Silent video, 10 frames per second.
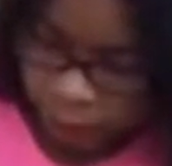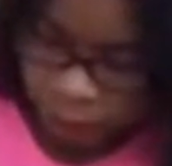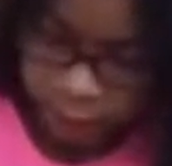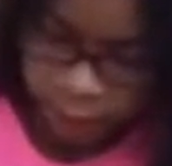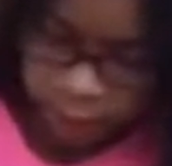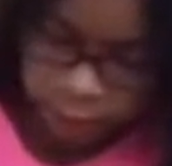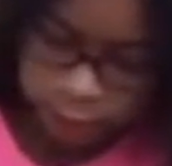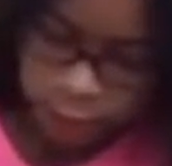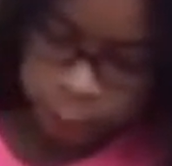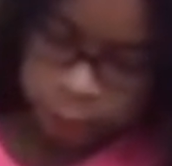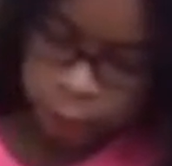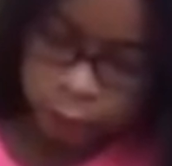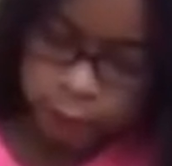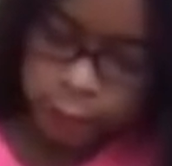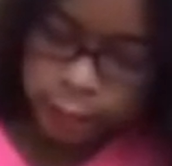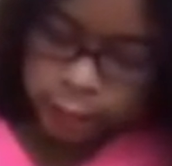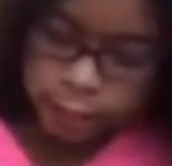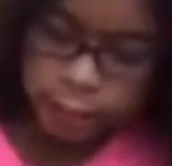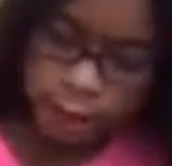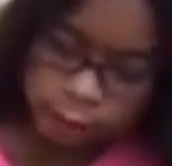It never stops trusting,
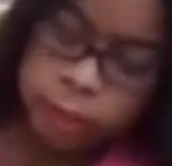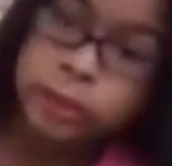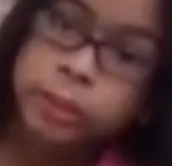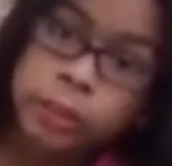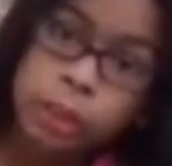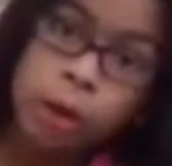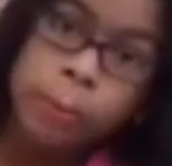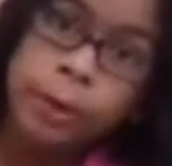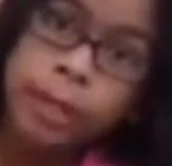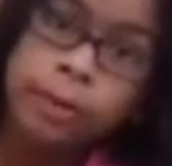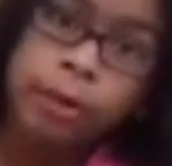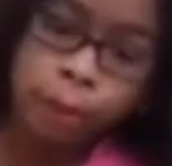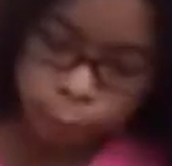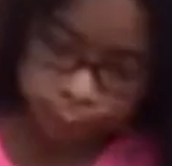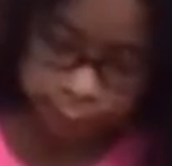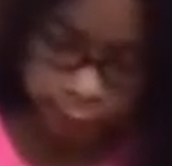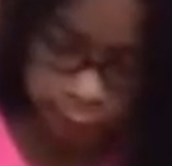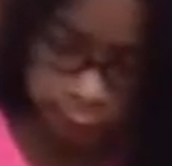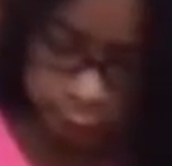never loses hope, and never quits.